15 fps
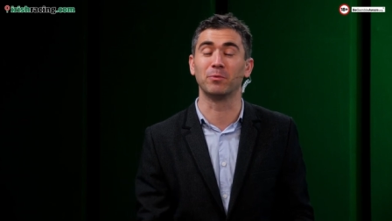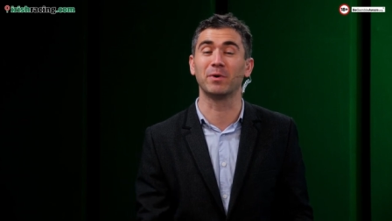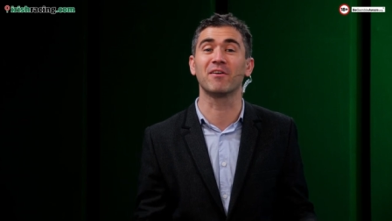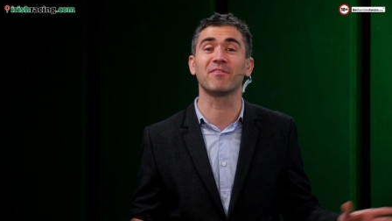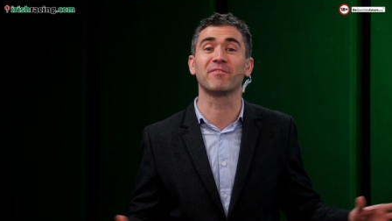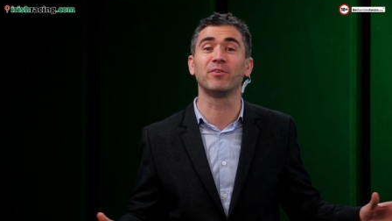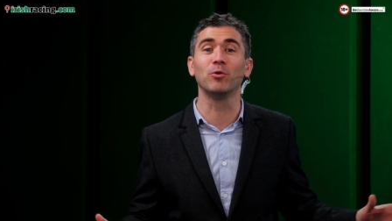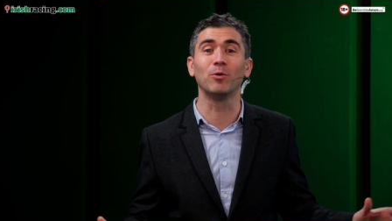We
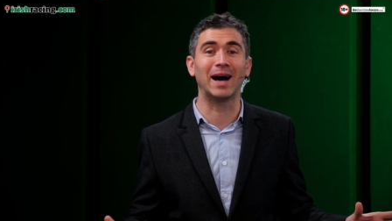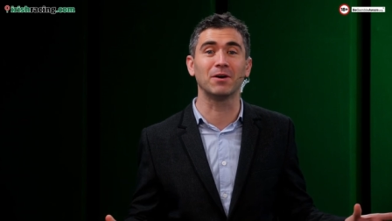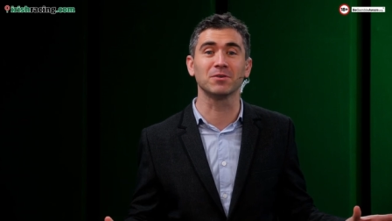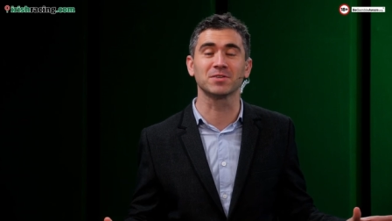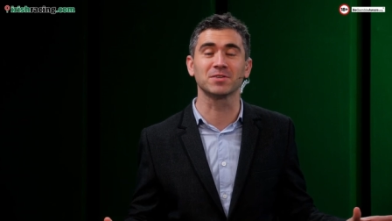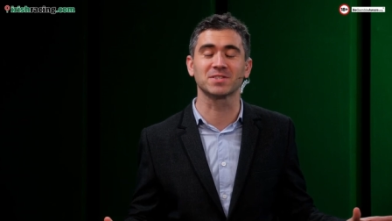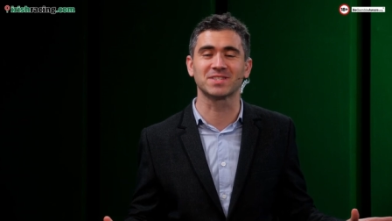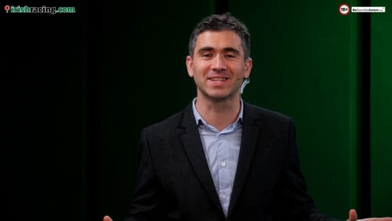are a full
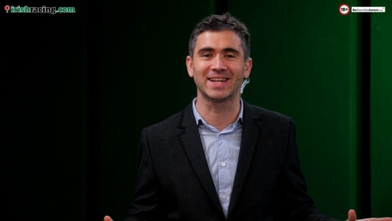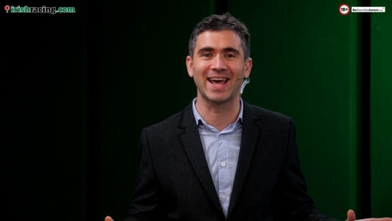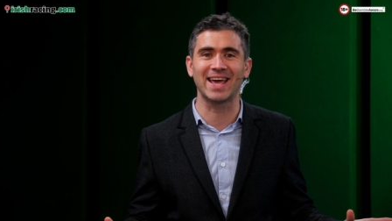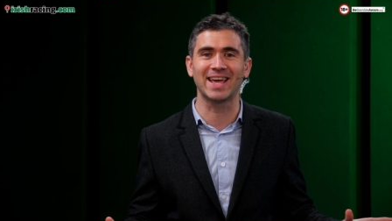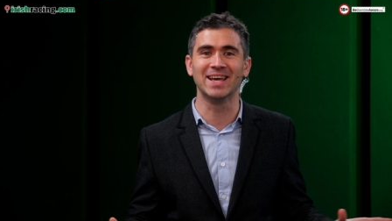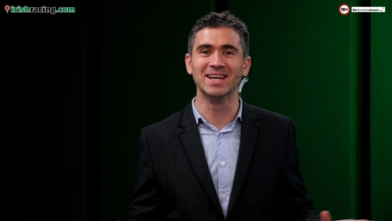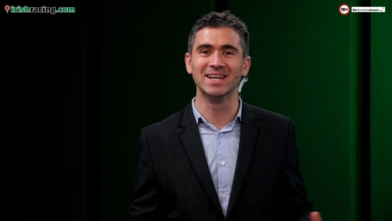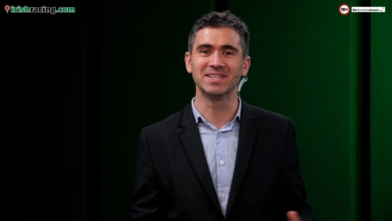house
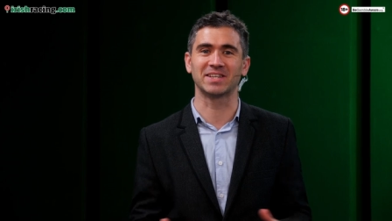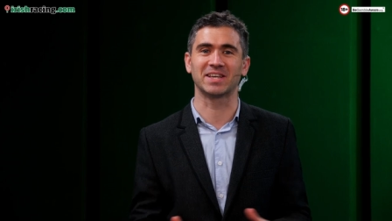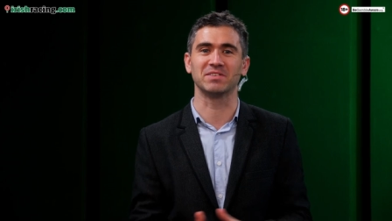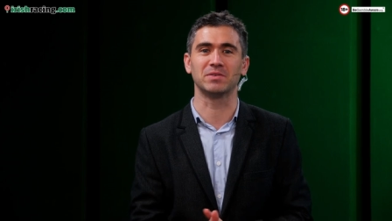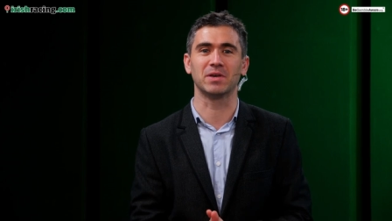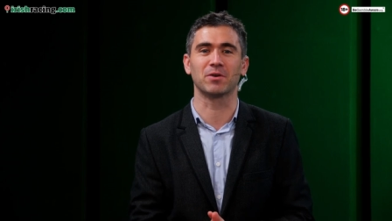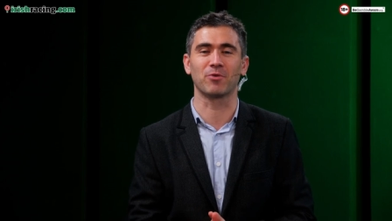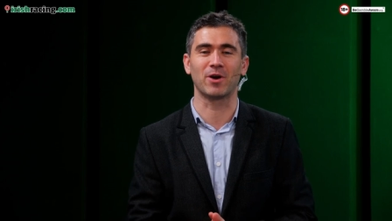today, so it
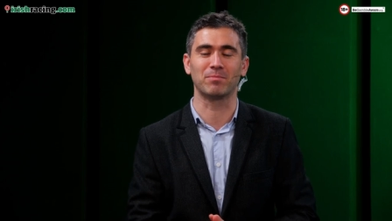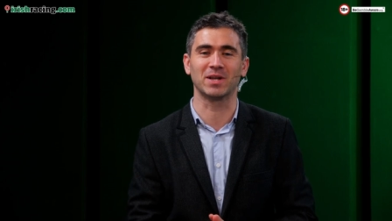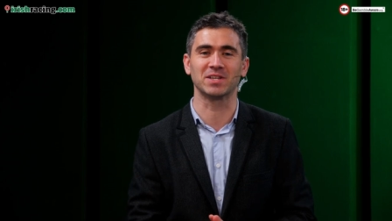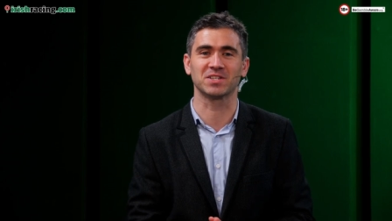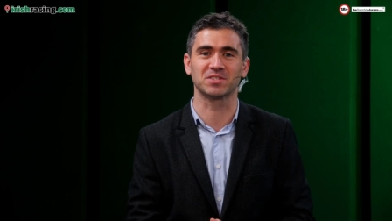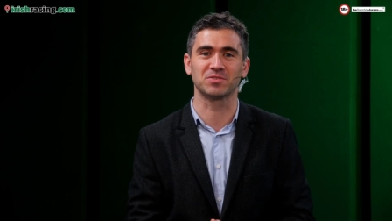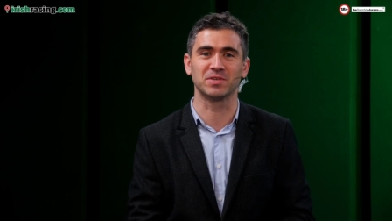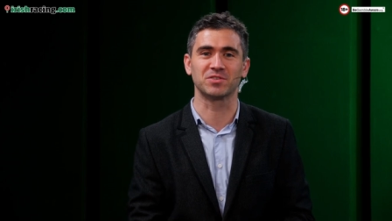gives me a great
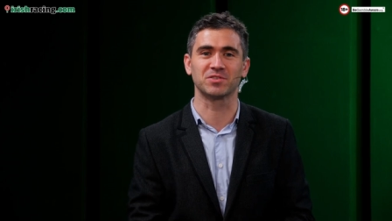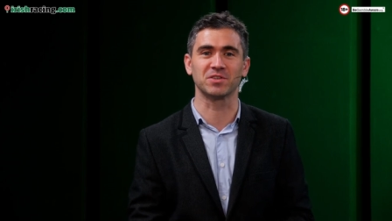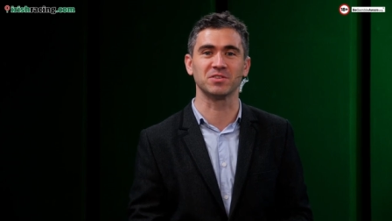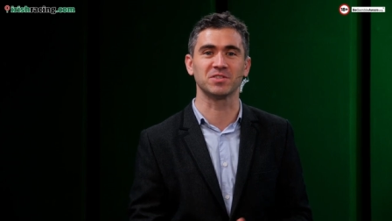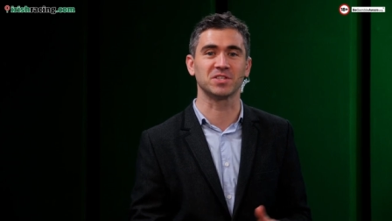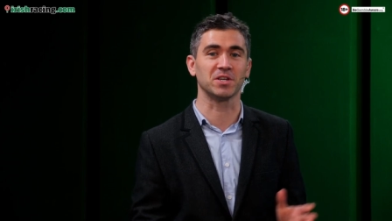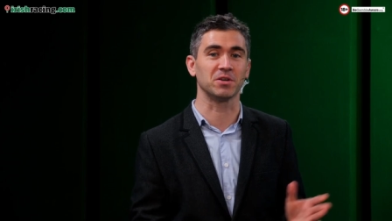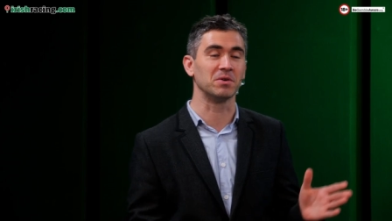pleasure to
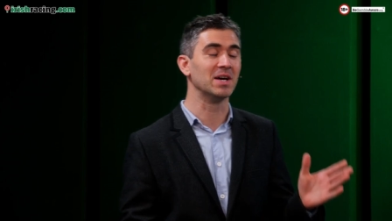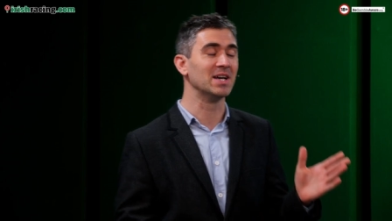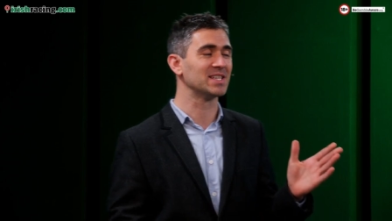introduce to you